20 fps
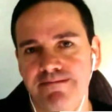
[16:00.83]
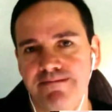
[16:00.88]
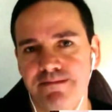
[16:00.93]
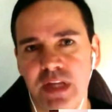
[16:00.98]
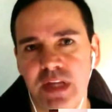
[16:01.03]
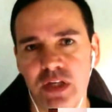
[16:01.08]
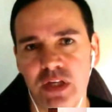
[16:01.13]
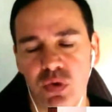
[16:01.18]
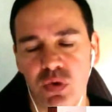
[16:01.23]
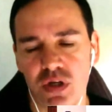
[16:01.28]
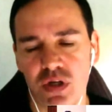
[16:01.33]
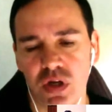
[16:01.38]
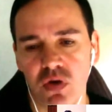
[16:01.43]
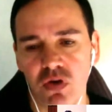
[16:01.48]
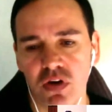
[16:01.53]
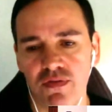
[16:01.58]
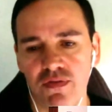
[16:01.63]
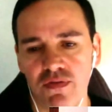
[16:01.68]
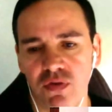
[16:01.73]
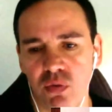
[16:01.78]
That's what you're
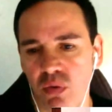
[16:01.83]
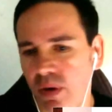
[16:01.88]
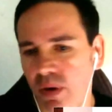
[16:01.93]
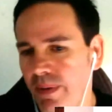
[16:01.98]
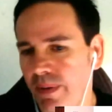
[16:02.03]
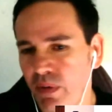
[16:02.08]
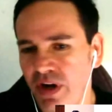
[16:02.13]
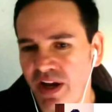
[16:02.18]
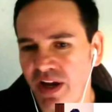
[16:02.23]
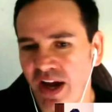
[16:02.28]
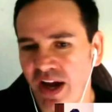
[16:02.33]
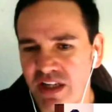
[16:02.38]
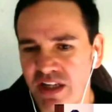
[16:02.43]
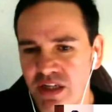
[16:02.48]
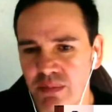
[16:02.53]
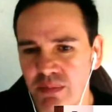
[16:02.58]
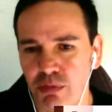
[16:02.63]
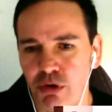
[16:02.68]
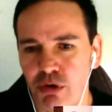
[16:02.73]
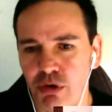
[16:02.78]
looking for. What about when a
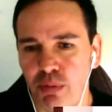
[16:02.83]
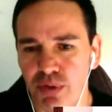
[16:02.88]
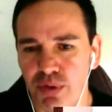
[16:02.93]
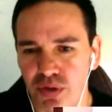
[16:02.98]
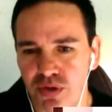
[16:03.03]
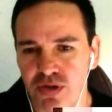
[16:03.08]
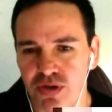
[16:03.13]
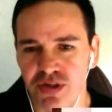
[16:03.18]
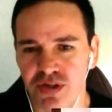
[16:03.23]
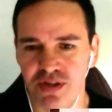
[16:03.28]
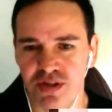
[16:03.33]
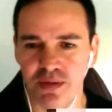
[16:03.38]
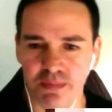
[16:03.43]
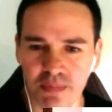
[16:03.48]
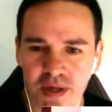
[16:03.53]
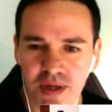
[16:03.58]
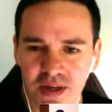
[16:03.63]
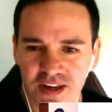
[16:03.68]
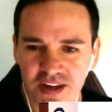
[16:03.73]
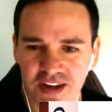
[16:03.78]
customer abuses them?
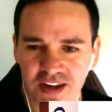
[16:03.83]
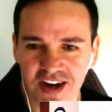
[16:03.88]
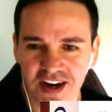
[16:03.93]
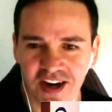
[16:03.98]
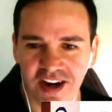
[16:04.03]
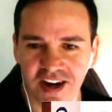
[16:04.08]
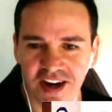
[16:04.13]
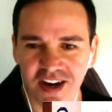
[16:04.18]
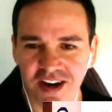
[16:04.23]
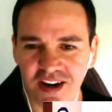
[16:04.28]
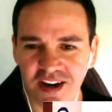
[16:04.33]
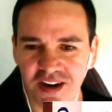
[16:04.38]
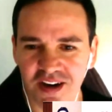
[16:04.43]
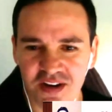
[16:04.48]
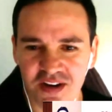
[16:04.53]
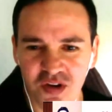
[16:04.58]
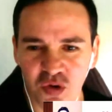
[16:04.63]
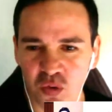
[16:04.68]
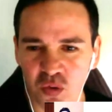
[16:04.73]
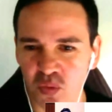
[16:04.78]

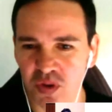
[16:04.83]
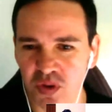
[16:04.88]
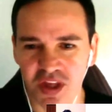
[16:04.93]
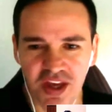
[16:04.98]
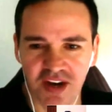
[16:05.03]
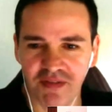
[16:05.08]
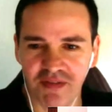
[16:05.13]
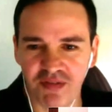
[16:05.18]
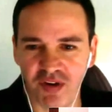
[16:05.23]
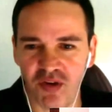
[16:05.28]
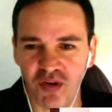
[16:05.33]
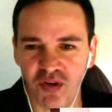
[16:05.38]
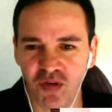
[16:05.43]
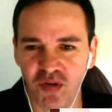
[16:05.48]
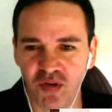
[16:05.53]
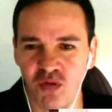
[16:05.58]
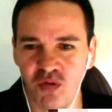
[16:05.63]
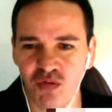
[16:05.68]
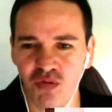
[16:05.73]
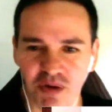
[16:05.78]
You know, when they get a phone
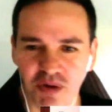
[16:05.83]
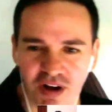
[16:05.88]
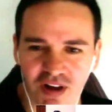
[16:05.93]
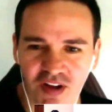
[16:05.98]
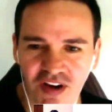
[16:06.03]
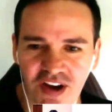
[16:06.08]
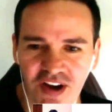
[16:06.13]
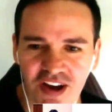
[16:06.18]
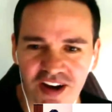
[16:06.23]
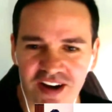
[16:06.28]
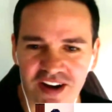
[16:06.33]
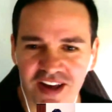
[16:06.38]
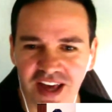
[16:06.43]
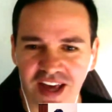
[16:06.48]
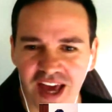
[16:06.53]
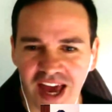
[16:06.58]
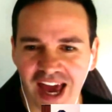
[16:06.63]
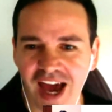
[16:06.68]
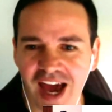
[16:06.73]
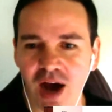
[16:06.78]
call from a client,
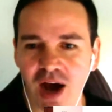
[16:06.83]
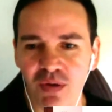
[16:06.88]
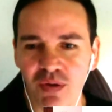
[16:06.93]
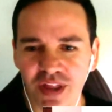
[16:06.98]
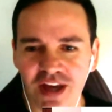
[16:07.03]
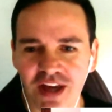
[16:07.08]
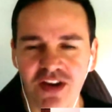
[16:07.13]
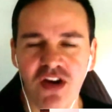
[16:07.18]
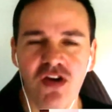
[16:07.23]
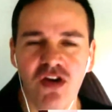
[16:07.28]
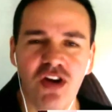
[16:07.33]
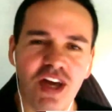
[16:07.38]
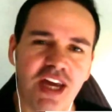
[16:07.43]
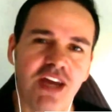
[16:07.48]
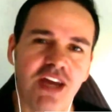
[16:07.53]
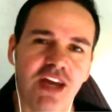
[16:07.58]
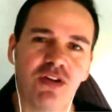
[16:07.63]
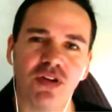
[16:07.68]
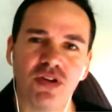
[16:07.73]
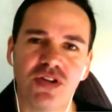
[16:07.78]
how are they going to
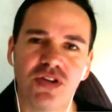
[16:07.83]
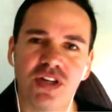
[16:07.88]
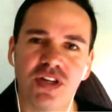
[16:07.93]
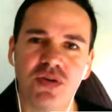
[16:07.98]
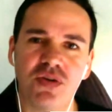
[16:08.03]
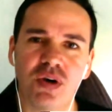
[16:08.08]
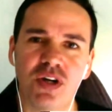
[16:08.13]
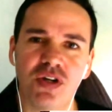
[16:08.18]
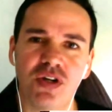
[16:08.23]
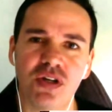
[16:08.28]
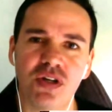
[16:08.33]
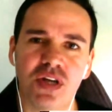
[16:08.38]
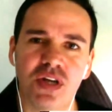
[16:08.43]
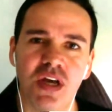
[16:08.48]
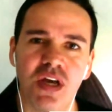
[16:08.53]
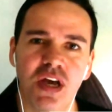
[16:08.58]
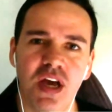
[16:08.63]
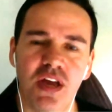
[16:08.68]
handle those situations?